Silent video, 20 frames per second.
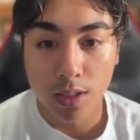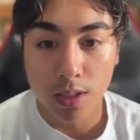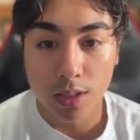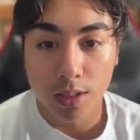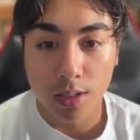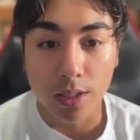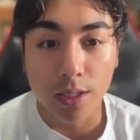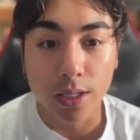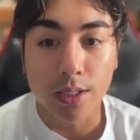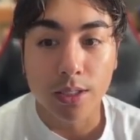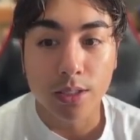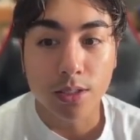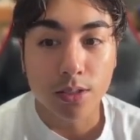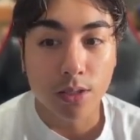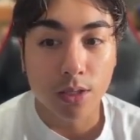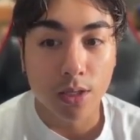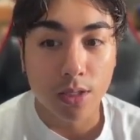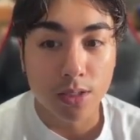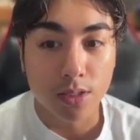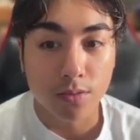Again, it's
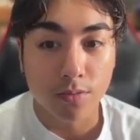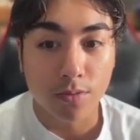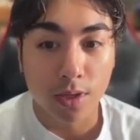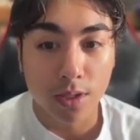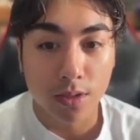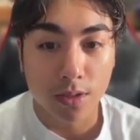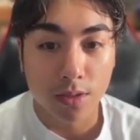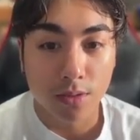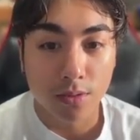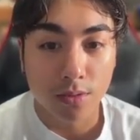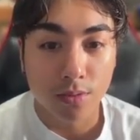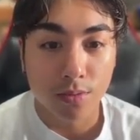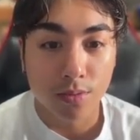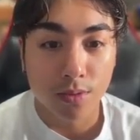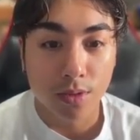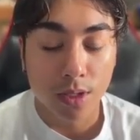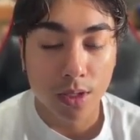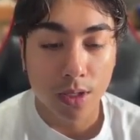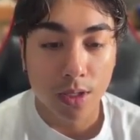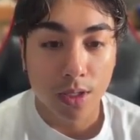cost effective
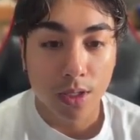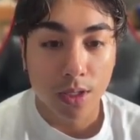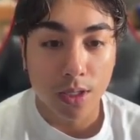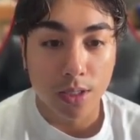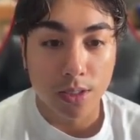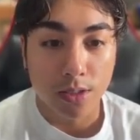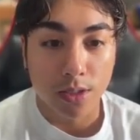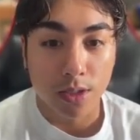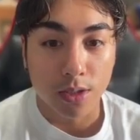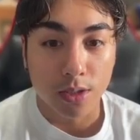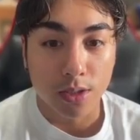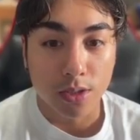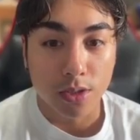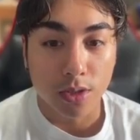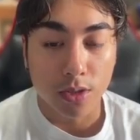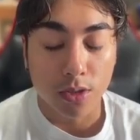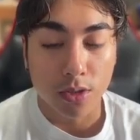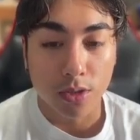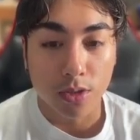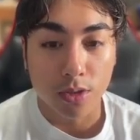as long as
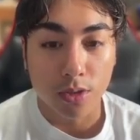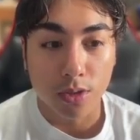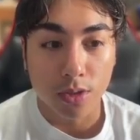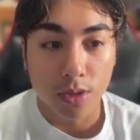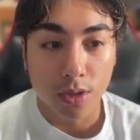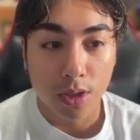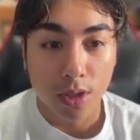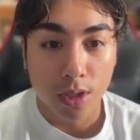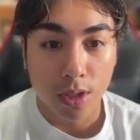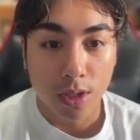you're